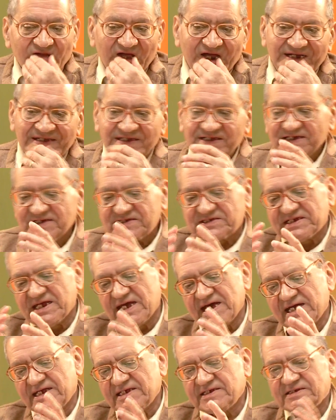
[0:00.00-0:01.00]
And just
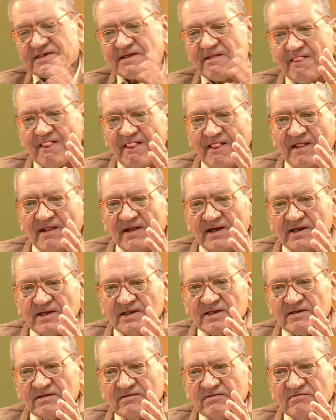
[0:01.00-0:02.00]
as
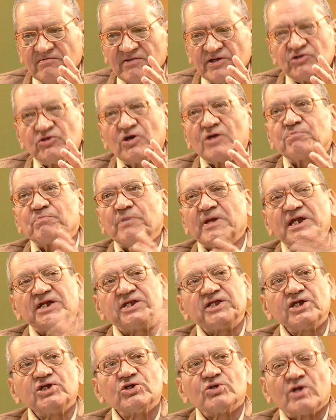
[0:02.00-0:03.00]
when you are
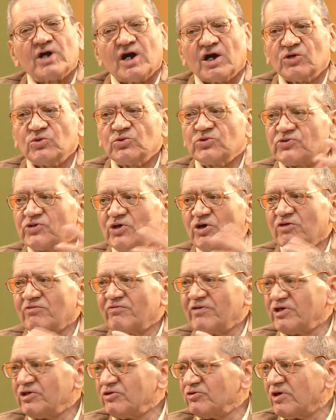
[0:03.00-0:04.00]
painting your house or
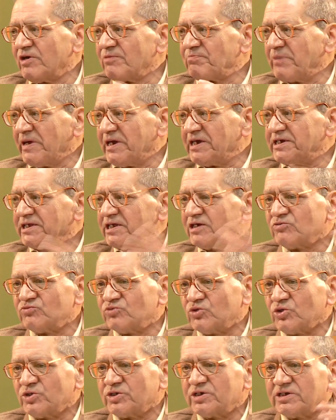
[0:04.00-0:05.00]
when you are painting
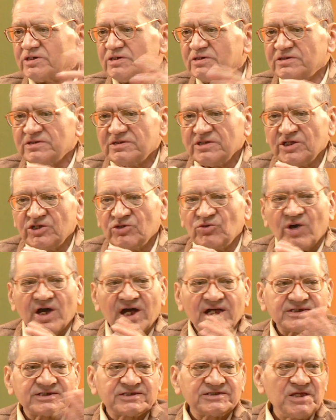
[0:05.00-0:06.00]
wood, you
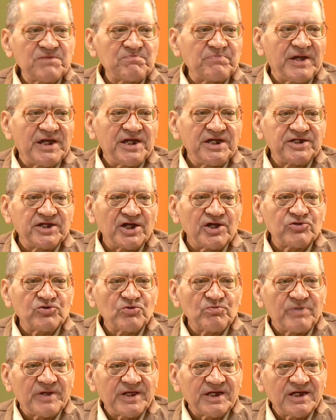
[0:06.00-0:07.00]
ask the painter
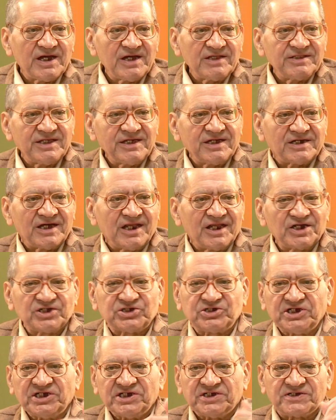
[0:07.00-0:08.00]
to bring the color
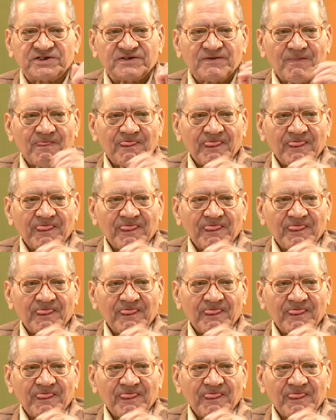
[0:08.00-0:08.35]
sheet.